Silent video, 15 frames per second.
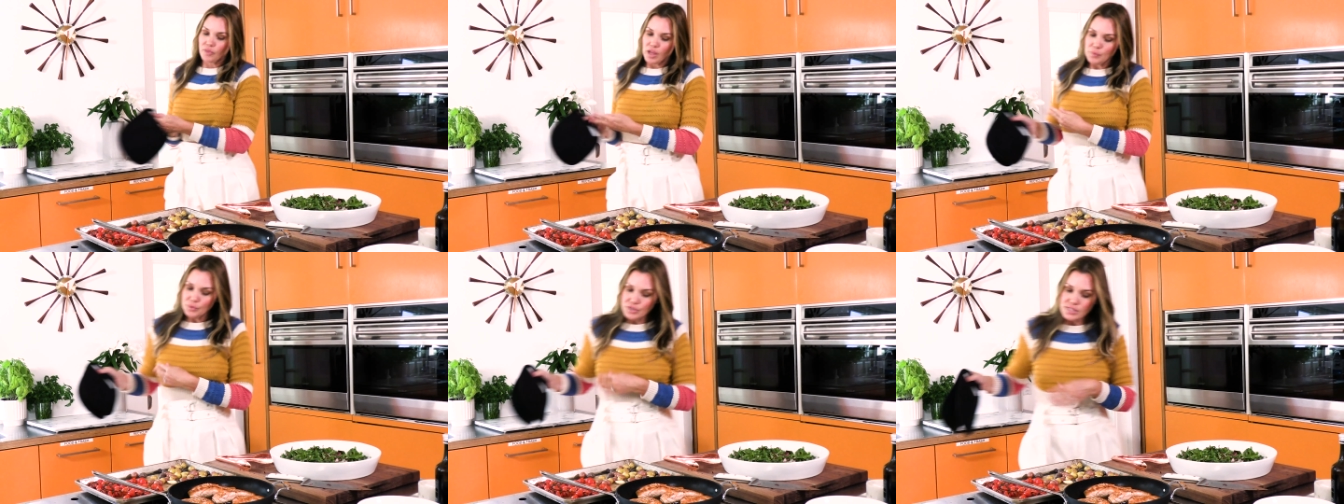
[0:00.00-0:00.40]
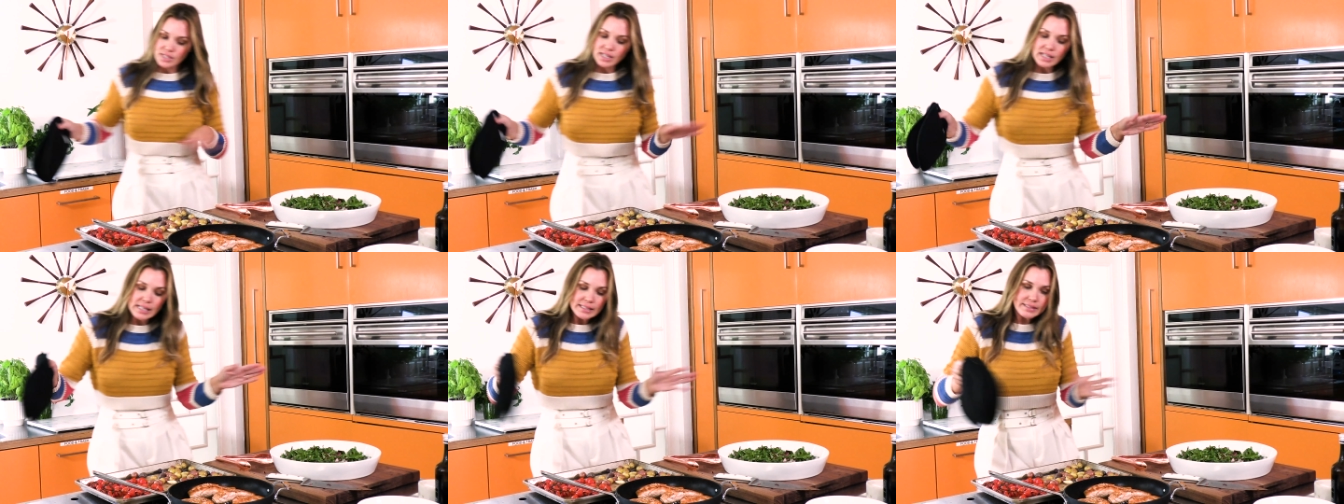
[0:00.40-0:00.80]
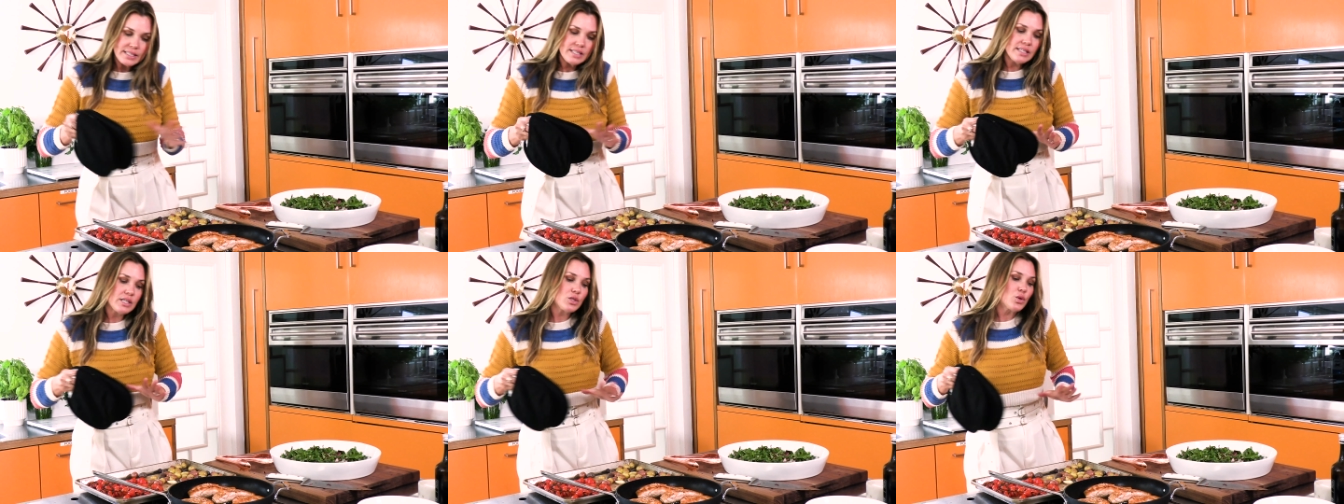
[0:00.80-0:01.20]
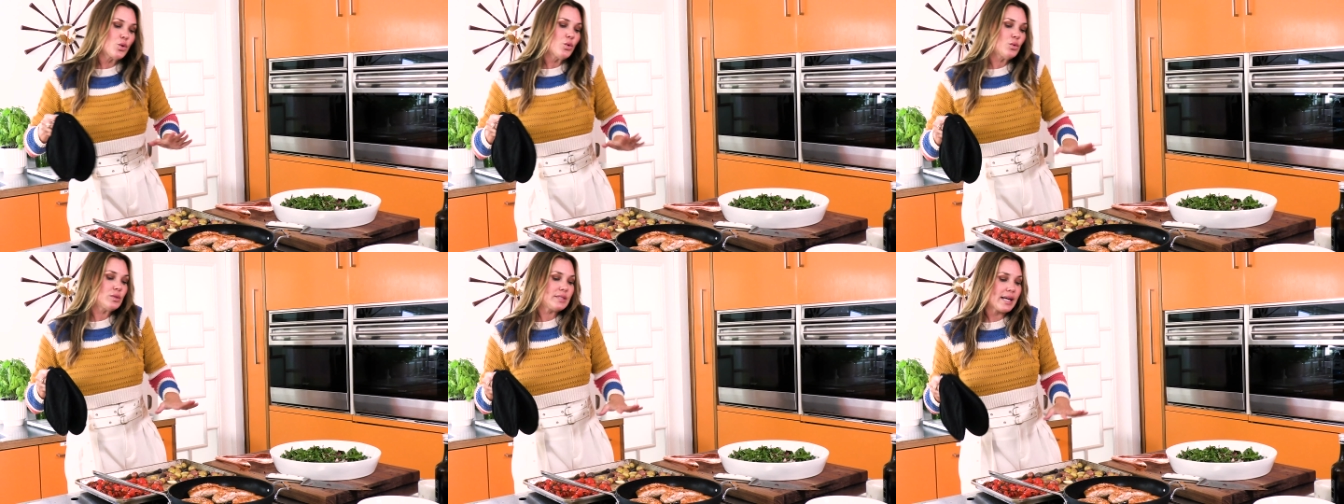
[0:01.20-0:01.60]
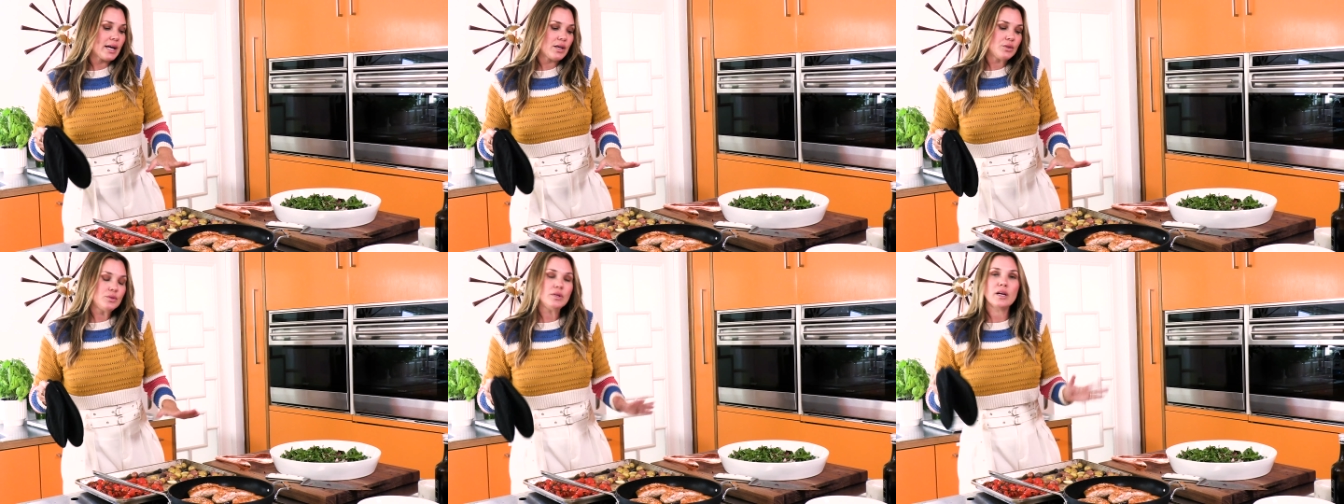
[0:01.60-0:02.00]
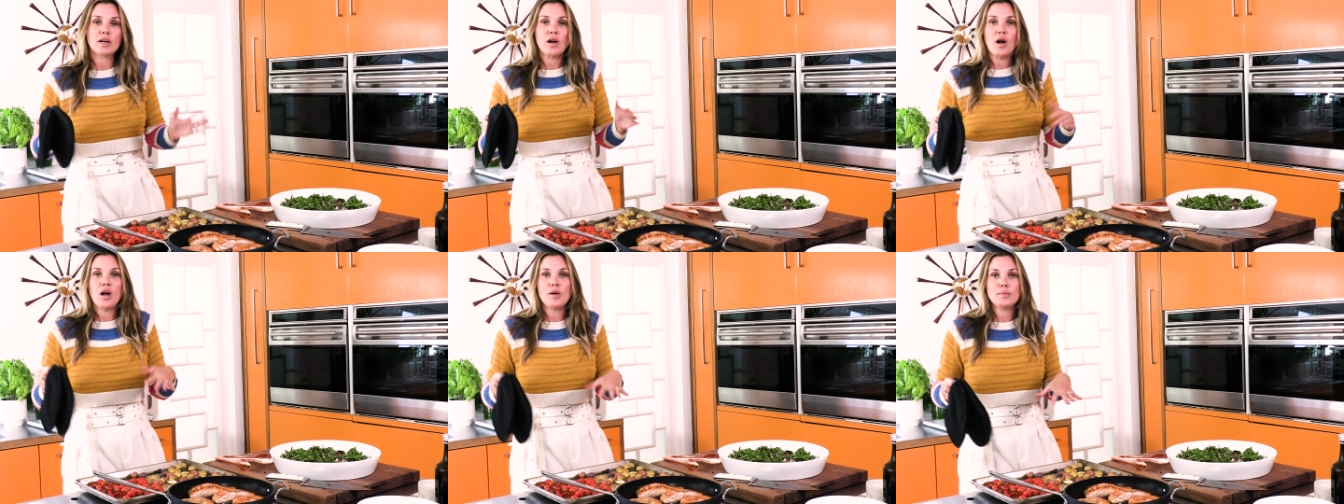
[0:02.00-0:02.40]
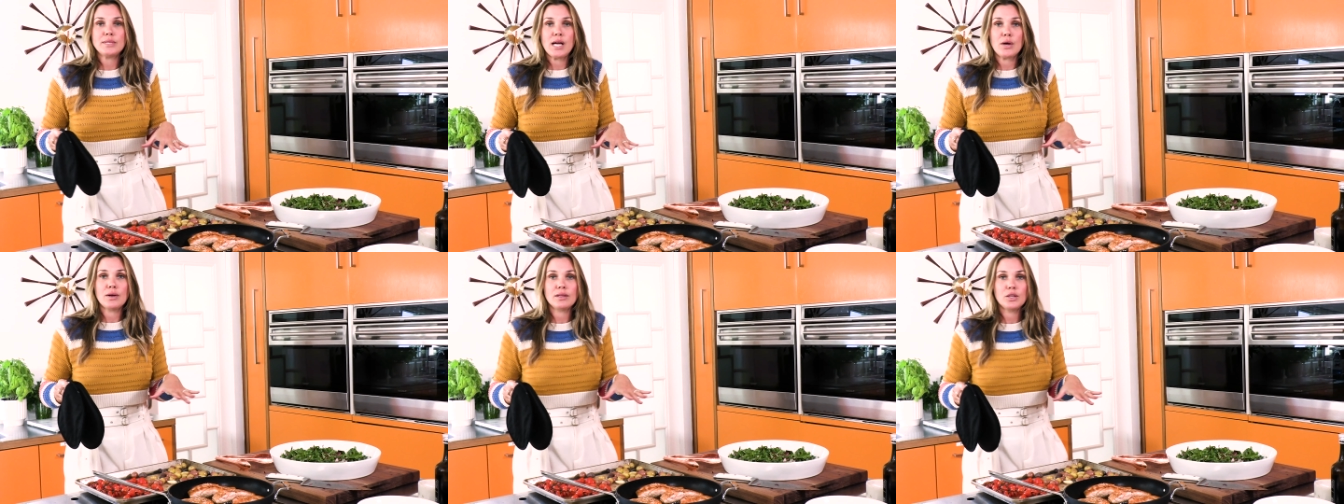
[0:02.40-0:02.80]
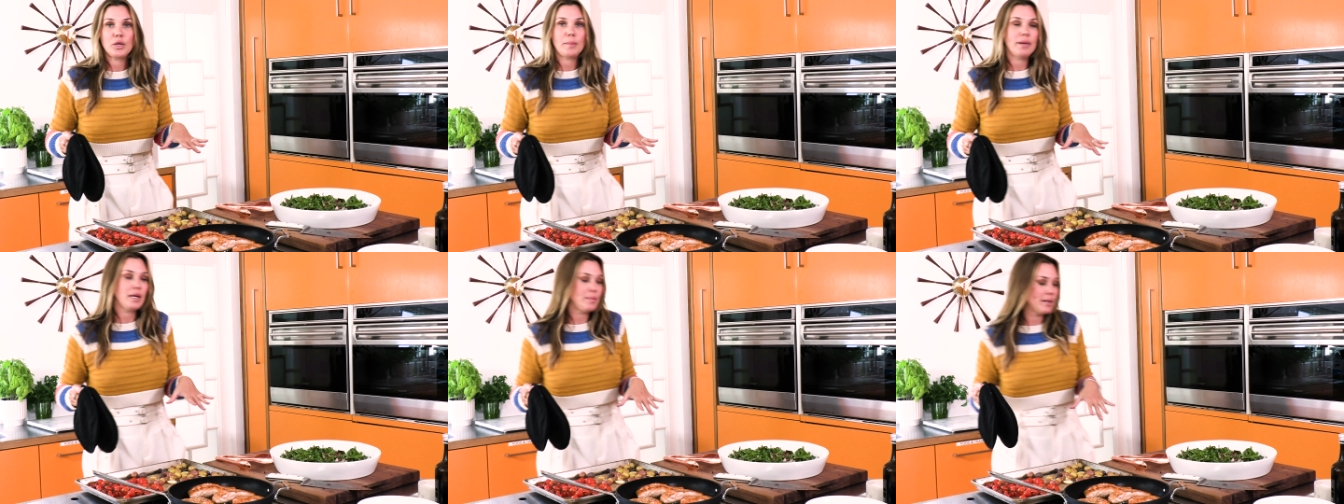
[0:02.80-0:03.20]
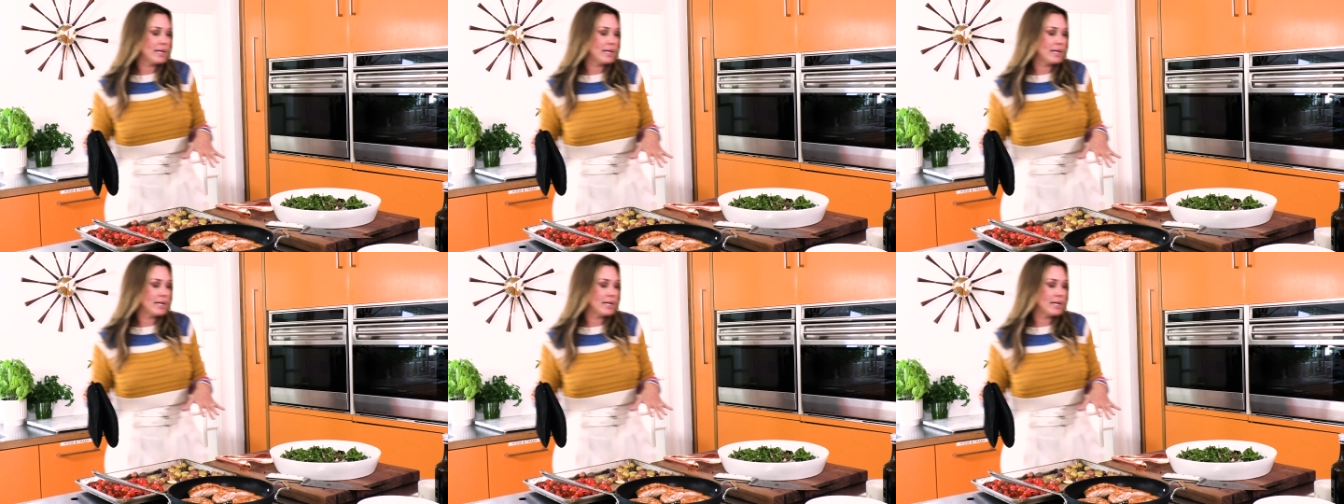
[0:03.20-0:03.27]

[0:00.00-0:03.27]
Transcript: And we're just gonna let these things cool down and calm down a little bit